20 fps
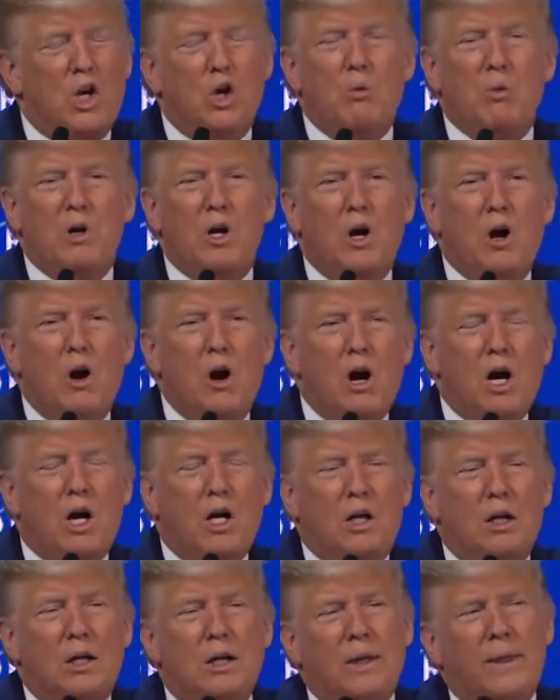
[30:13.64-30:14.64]
the human
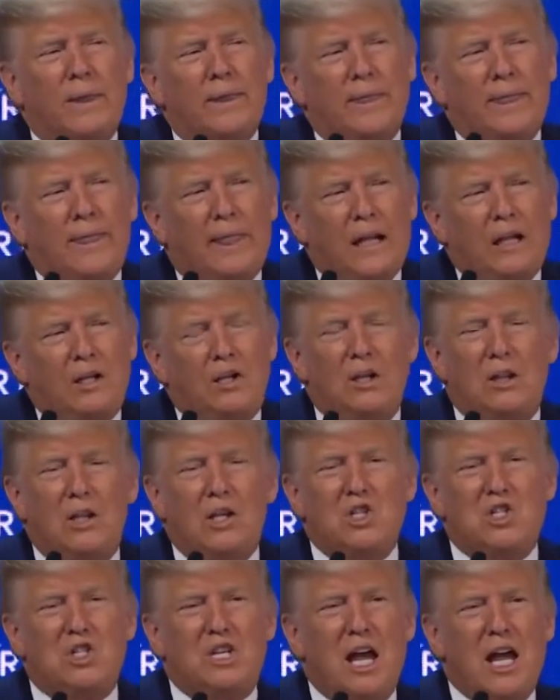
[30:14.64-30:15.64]
heart. To
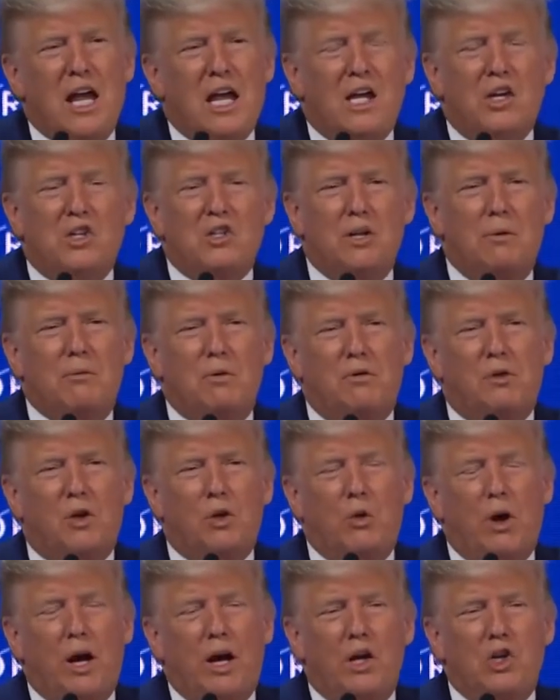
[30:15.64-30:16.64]
this day, some of
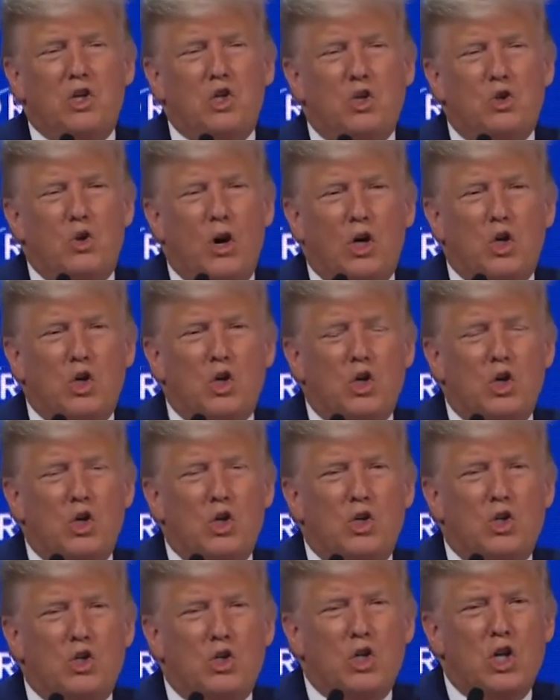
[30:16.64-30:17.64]
the greatest
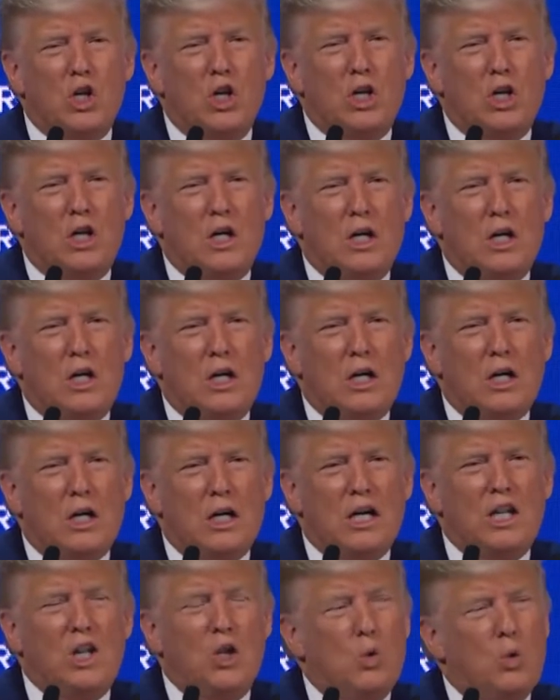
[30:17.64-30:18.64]
structures
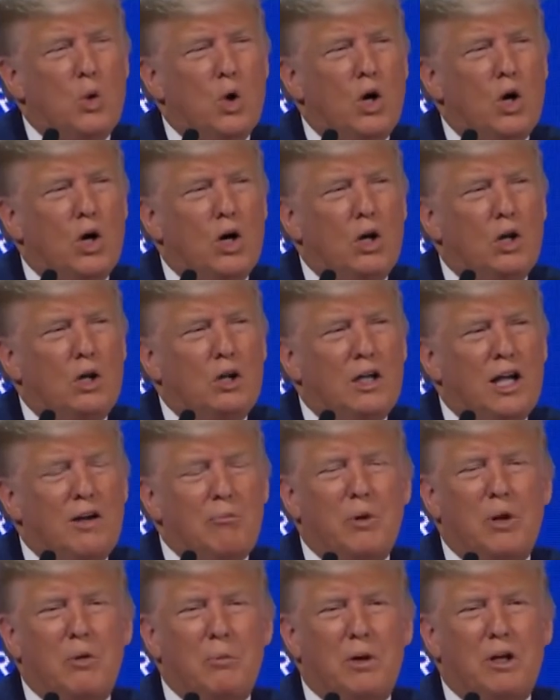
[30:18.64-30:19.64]
in the world
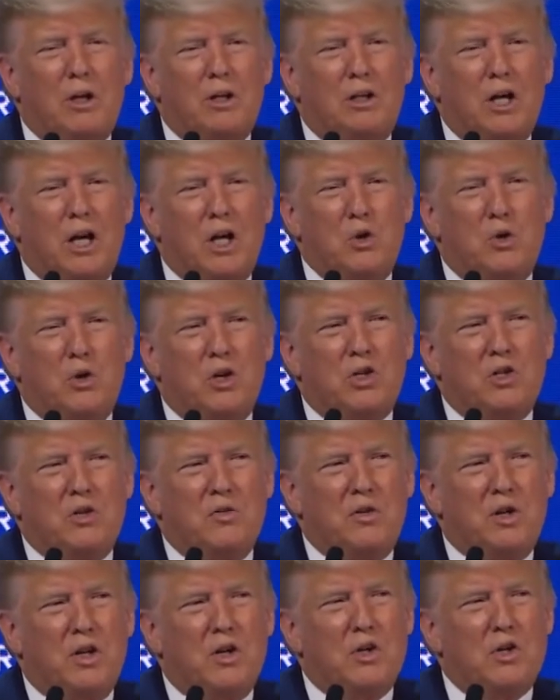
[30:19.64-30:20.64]
have been built
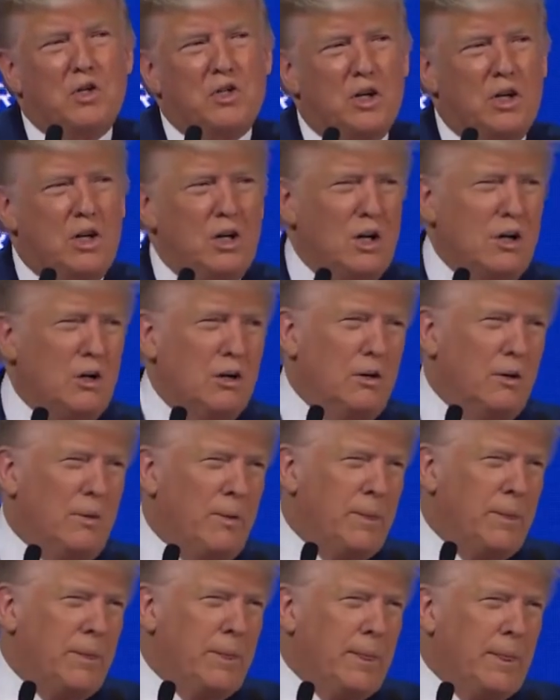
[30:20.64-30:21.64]
hundreds of years ago.
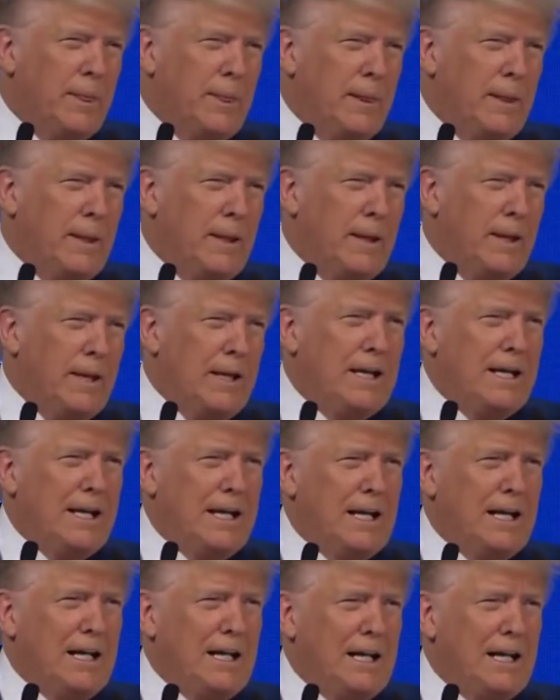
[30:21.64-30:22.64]
In
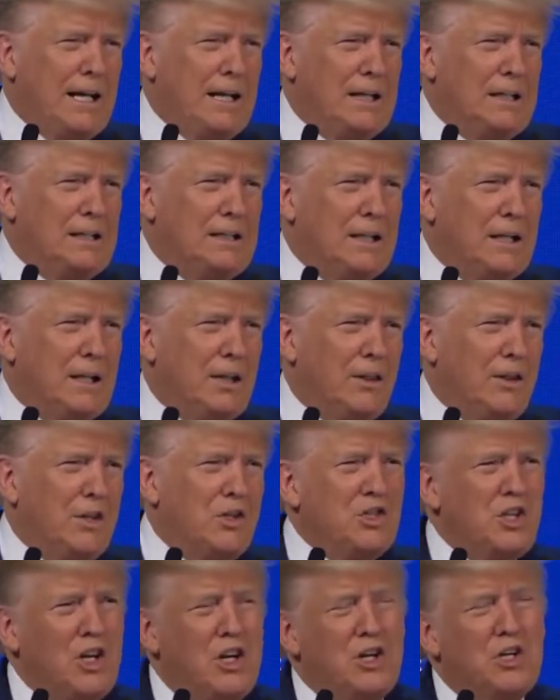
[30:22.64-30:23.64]
Italy,
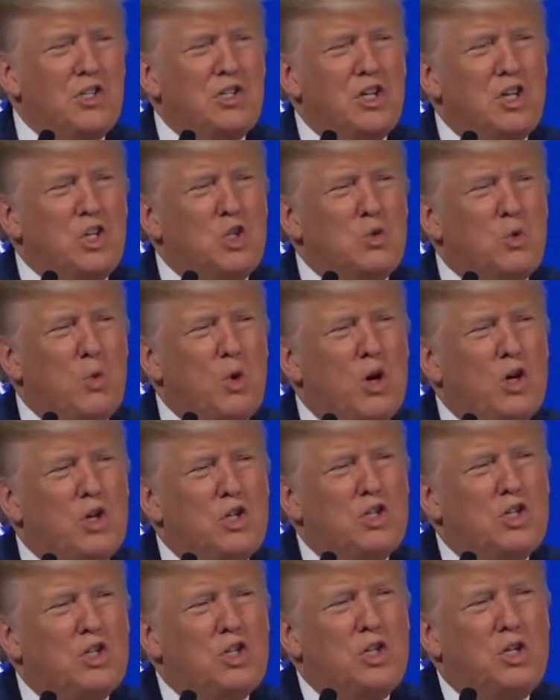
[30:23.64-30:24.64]
the citizens
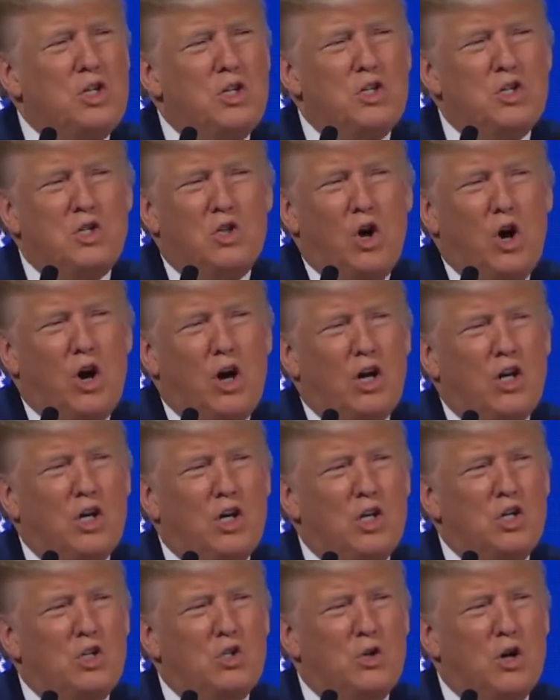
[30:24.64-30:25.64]
once
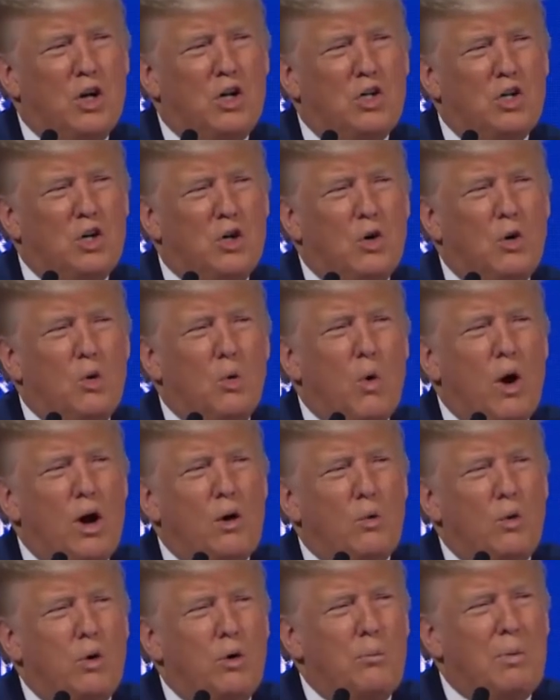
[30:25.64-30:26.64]
started construction on
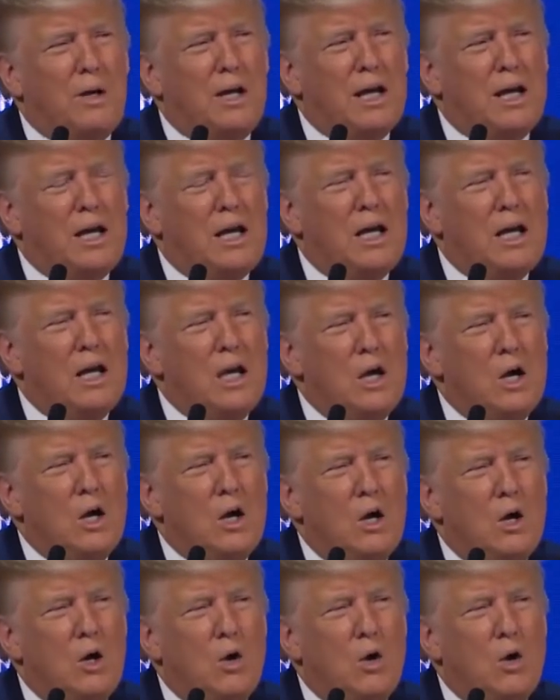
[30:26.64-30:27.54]
what would be a